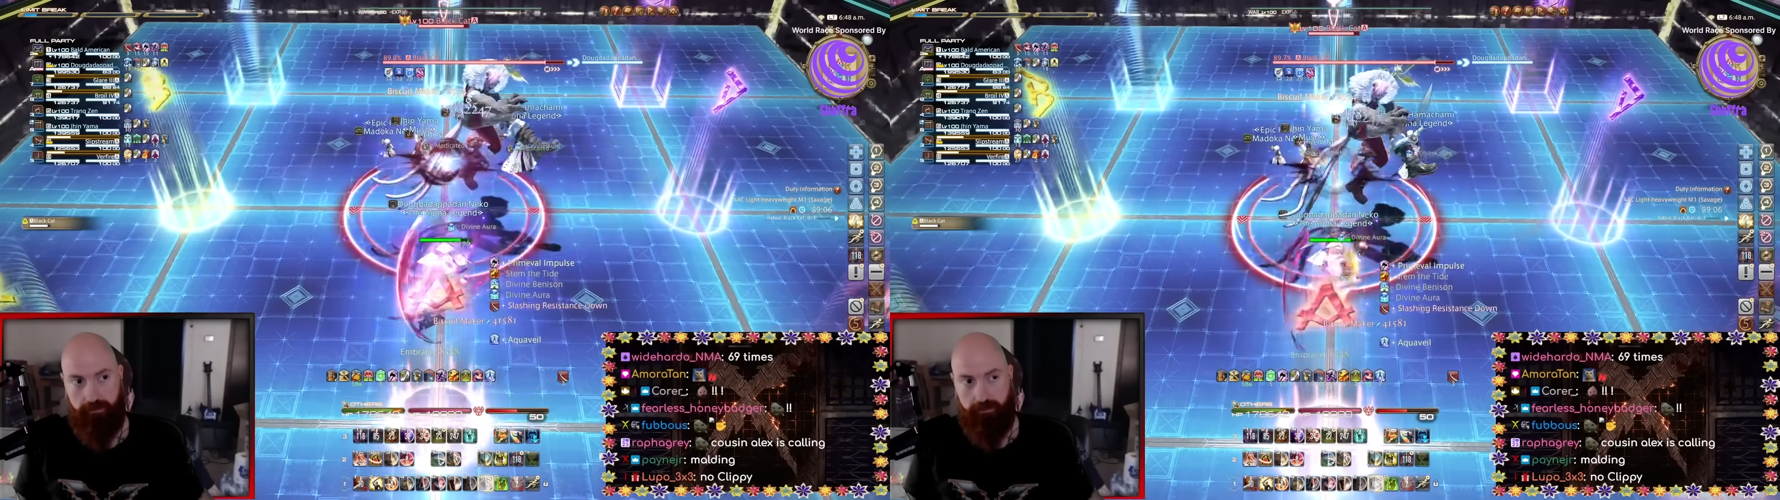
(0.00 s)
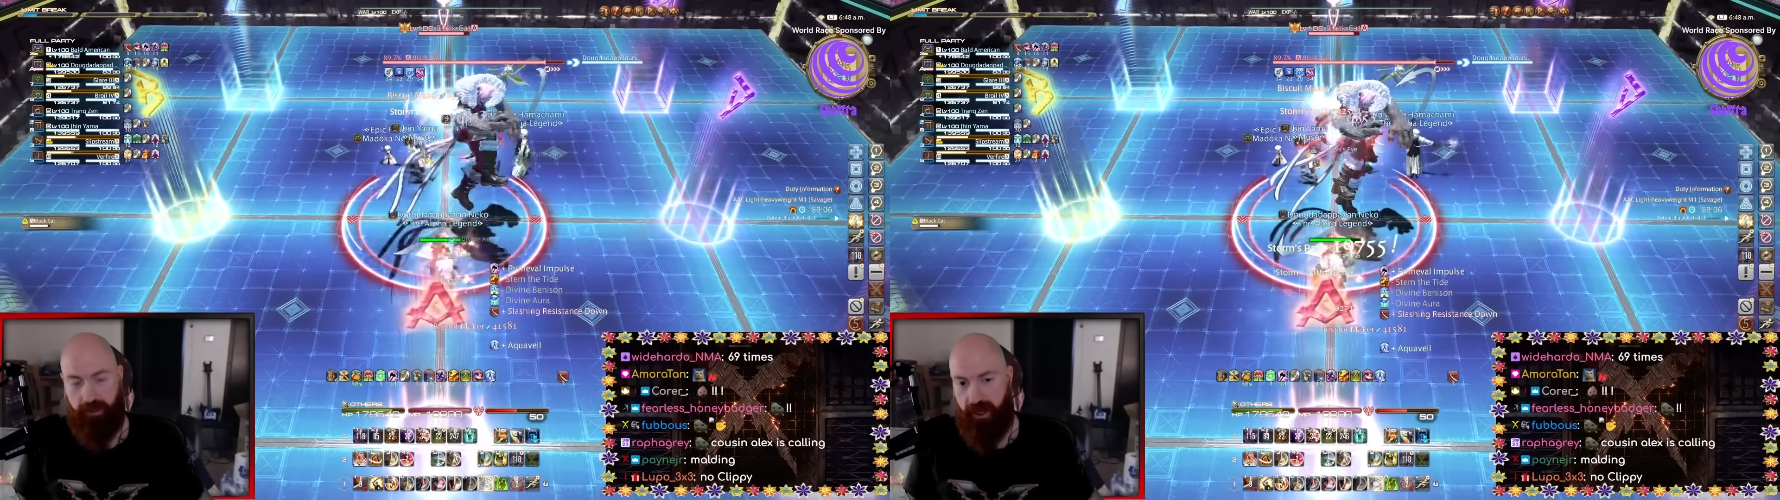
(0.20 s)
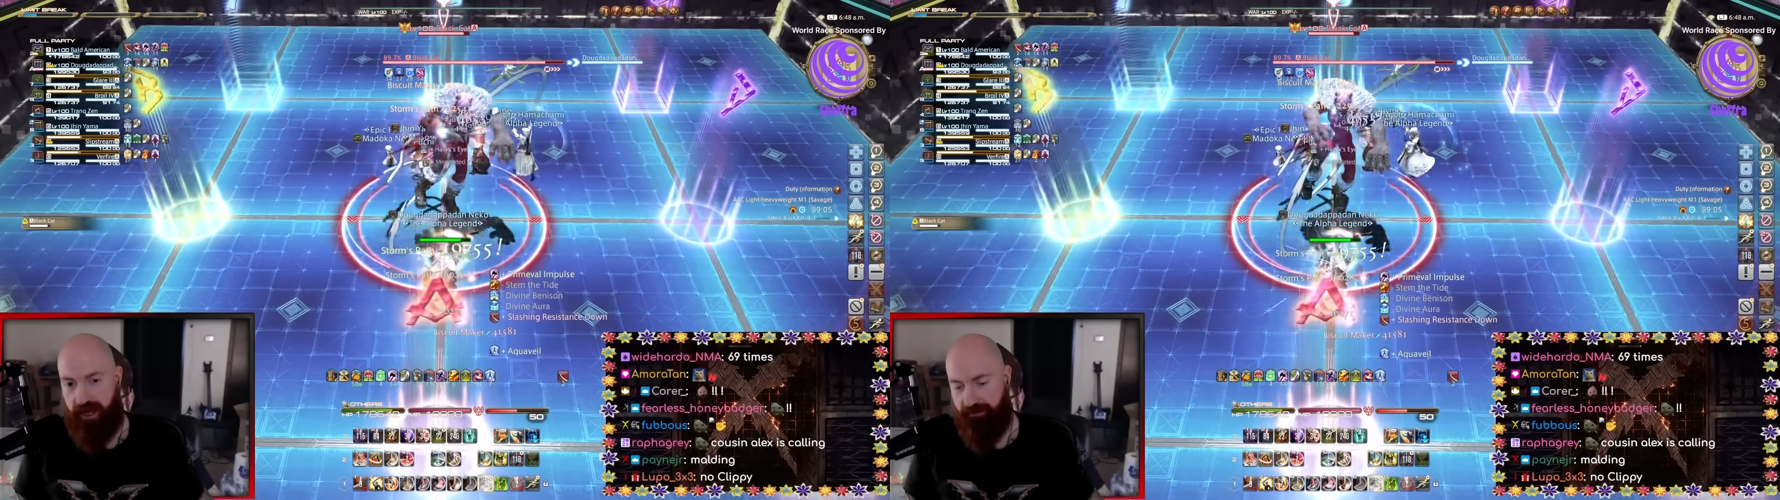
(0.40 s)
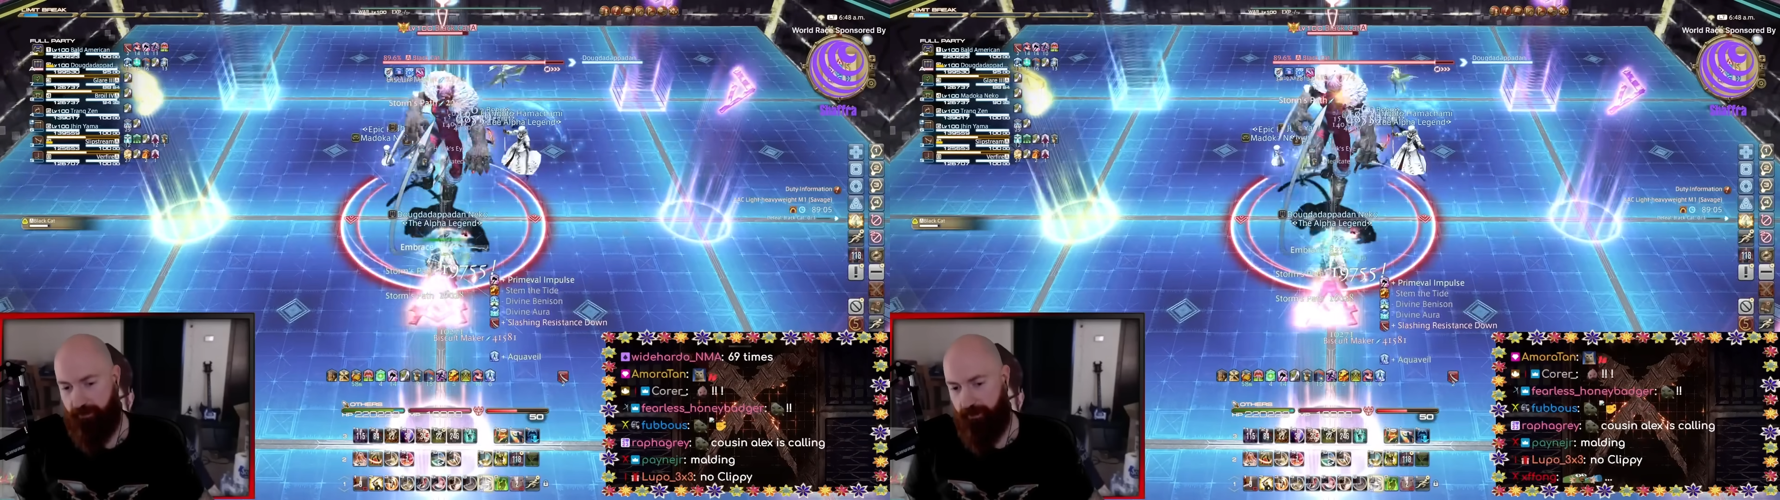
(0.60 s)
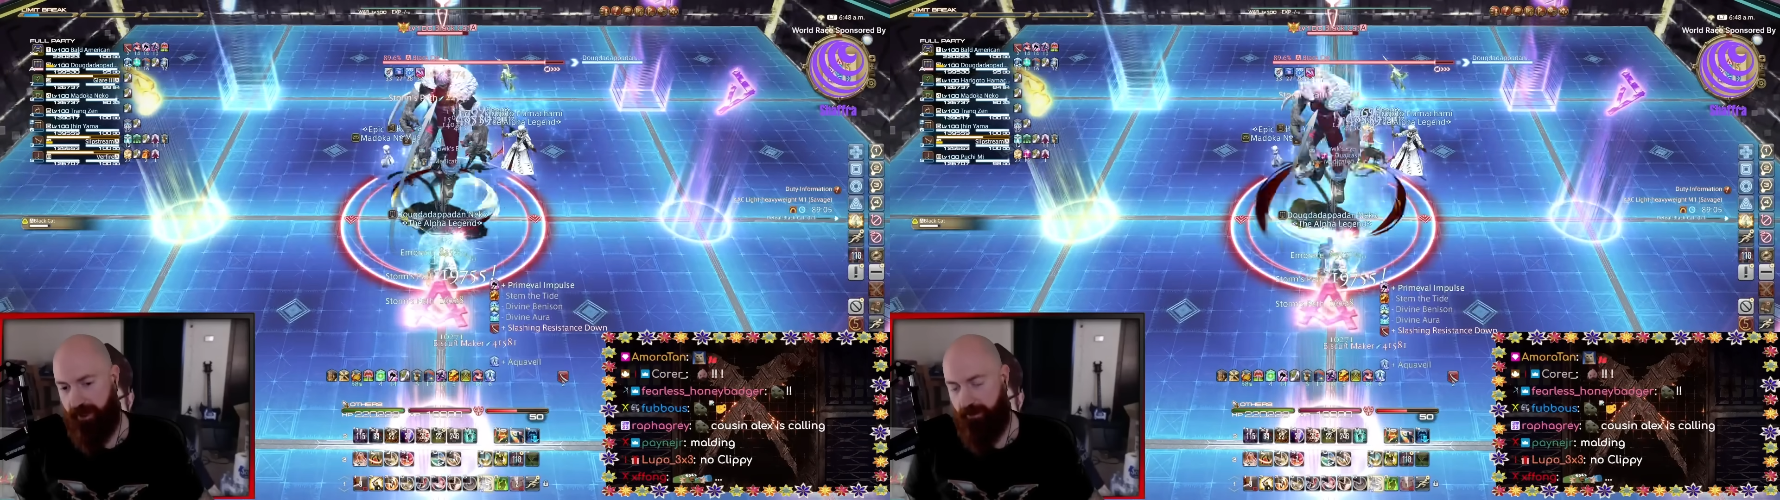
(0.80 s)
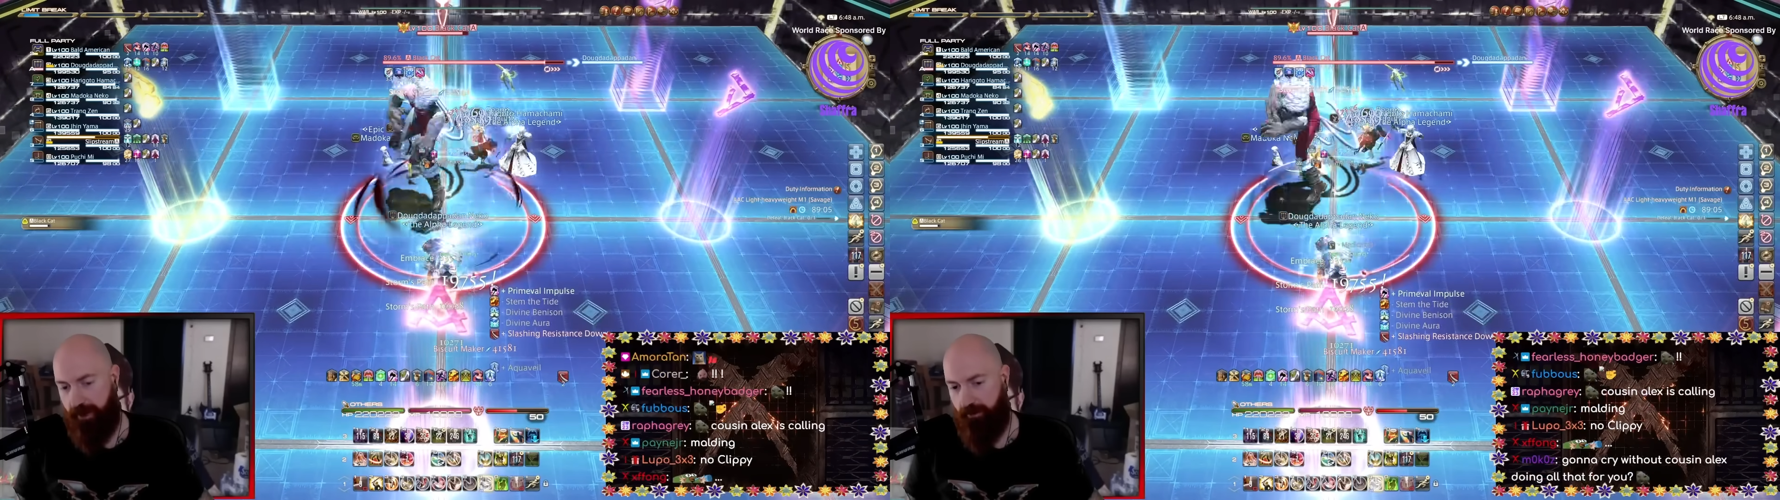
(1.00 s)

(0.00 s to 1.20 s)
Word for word: God forbid I'm able